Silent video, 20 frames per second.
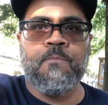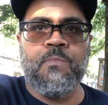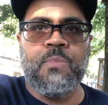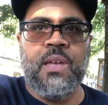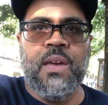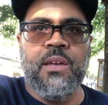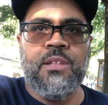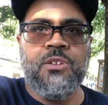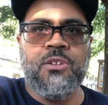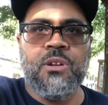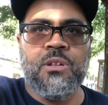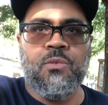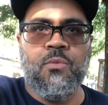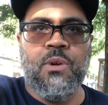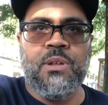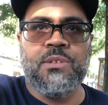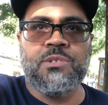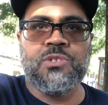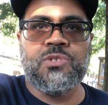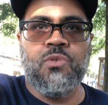And you're going to
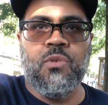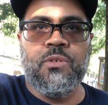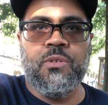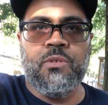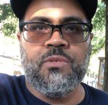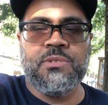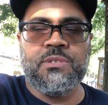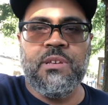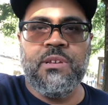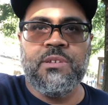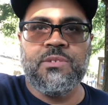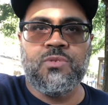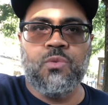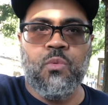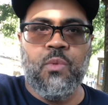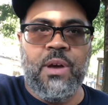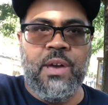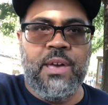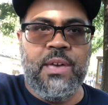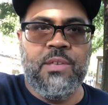want to store those things
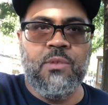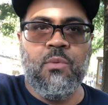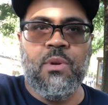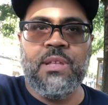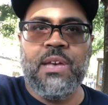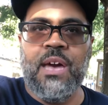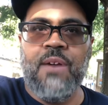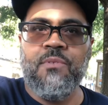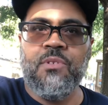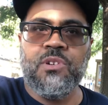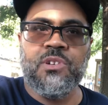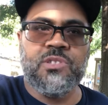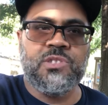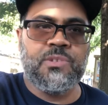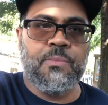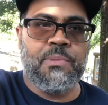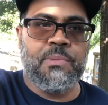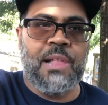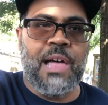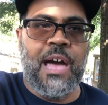away. You want to have a good
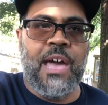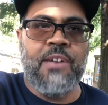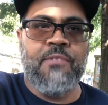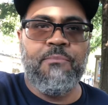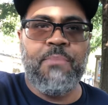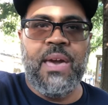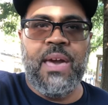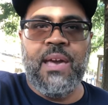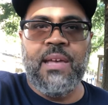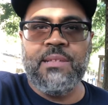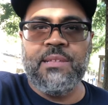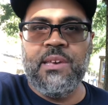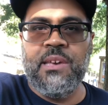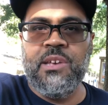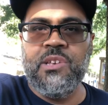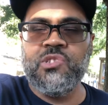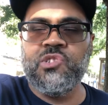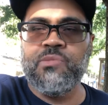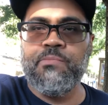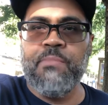supply of
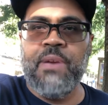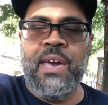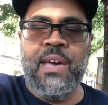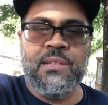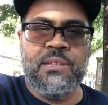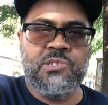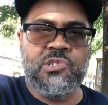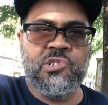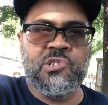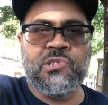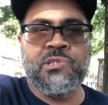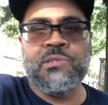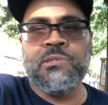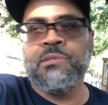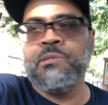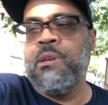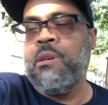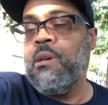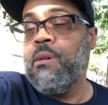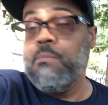Band-Aids and bandages,
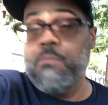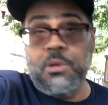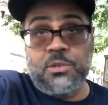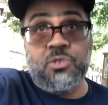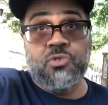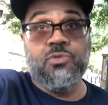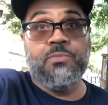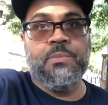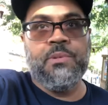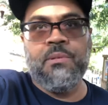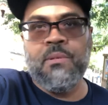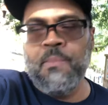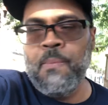excuse me.